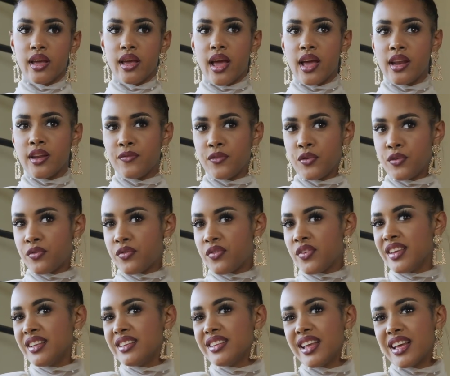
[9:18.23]
And if you
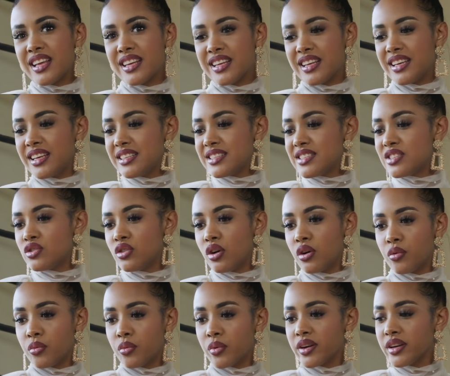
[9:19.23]
feel that it's
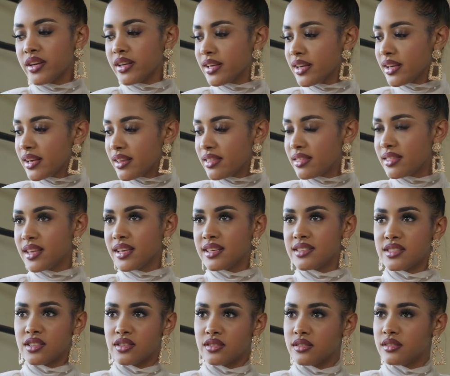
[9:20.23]
not working and
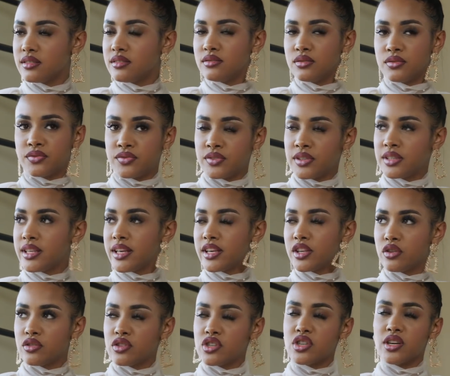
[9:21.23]
you feel like
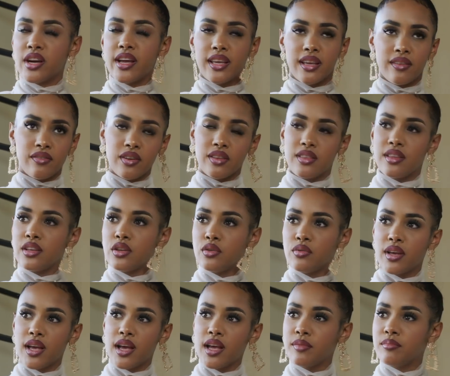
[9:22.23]
you're trying everything you
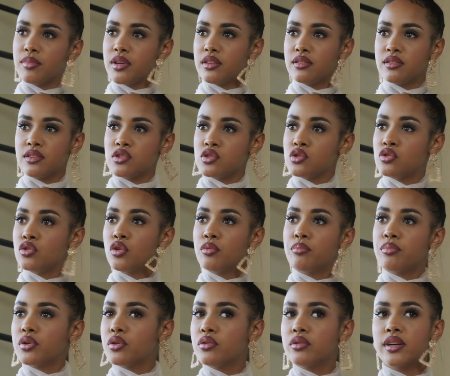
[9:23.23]
can, but there's no
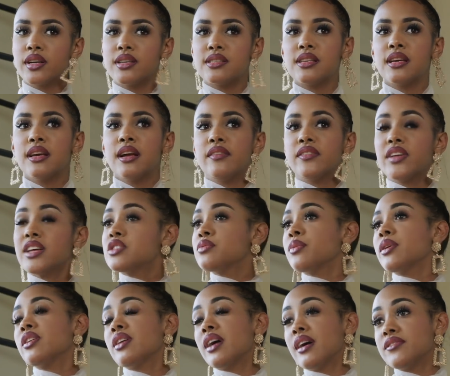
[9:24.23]
progress, that's
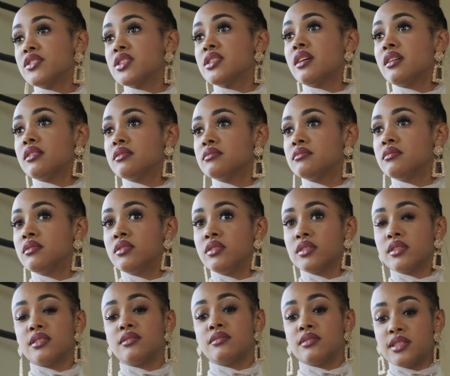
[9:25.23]
where you have to now
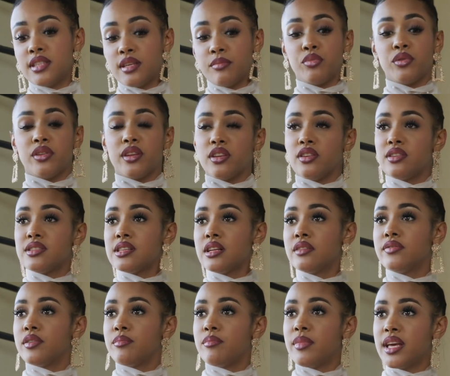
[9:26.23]
look deep within
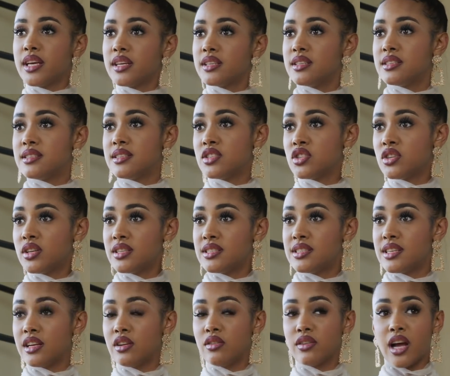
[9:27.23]
yourself and make a decision and
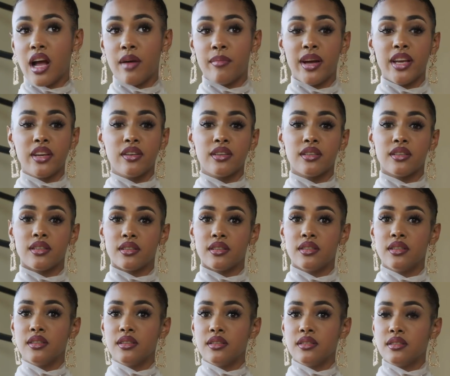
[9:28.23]
say, look, am I gonna
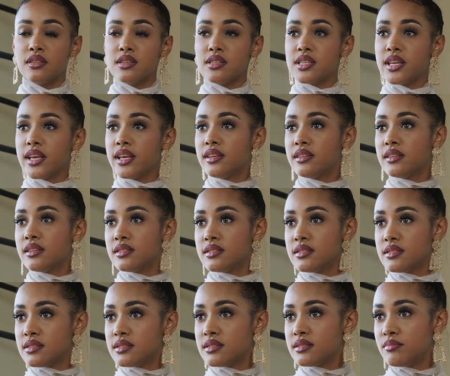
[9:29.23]
take
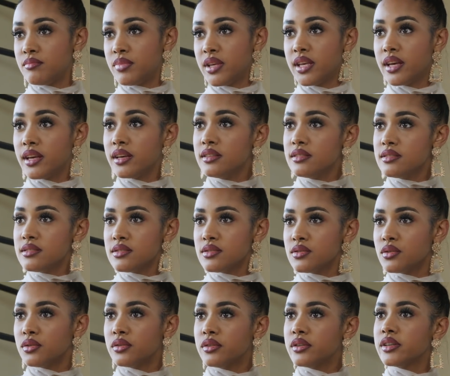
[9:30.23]
this
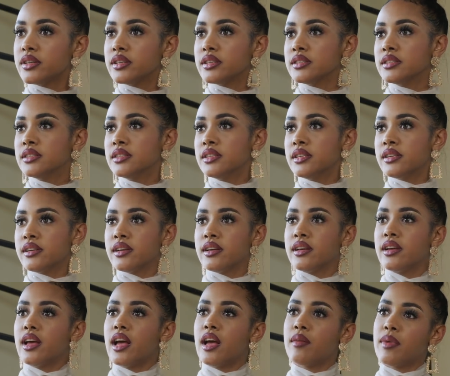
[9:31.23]
BS or
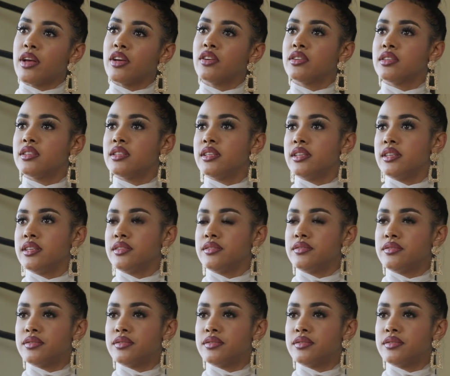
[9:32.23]
am I gonna leave?